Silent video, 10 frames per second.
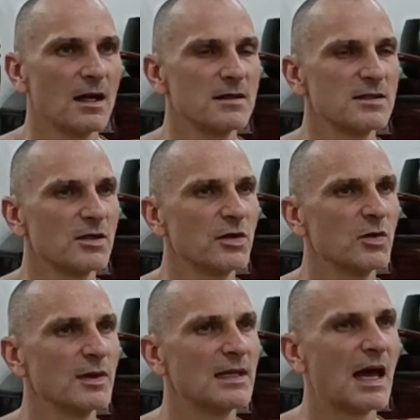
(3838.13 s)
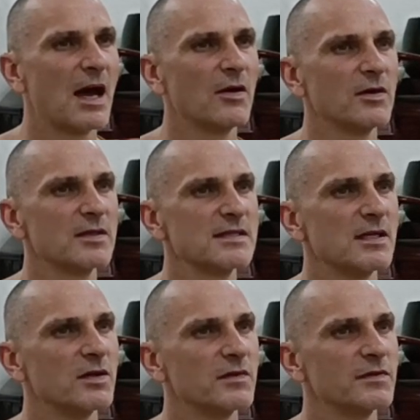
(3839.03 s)
And so you allow
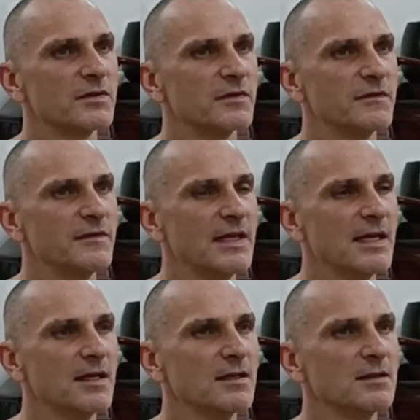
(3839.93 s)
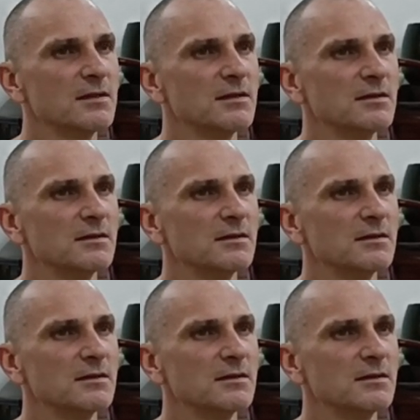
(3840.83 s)
yourself to feel